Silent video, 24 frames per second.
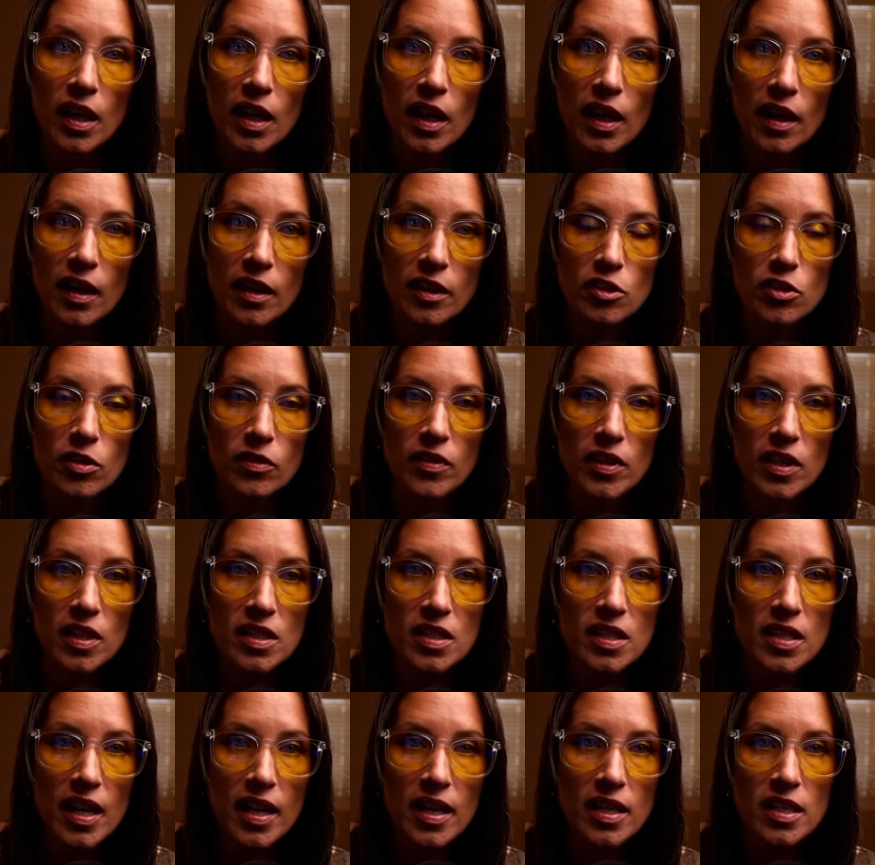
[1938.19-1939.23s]
AI-driven
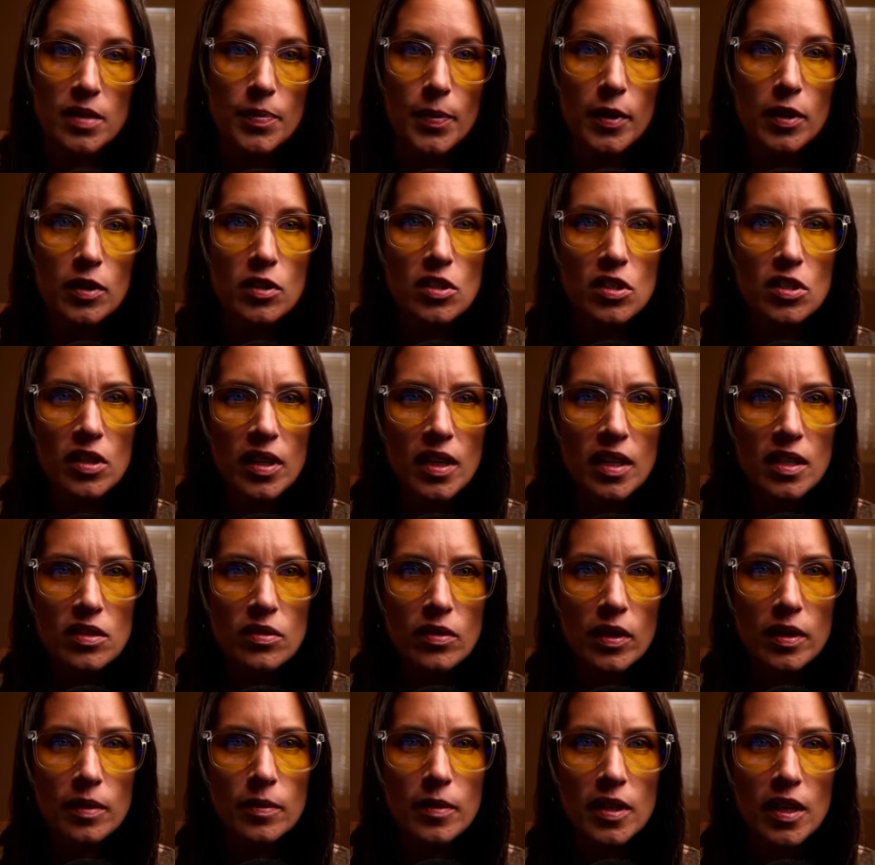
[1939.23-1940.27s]
insights, personalized
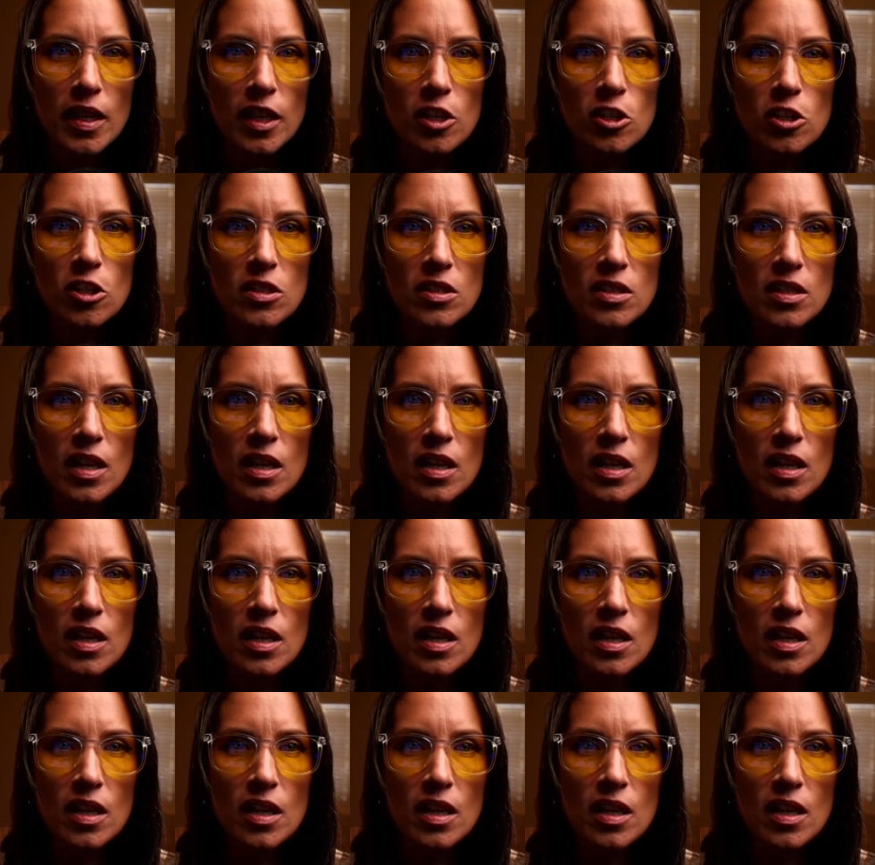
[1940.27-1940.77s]
recommendations,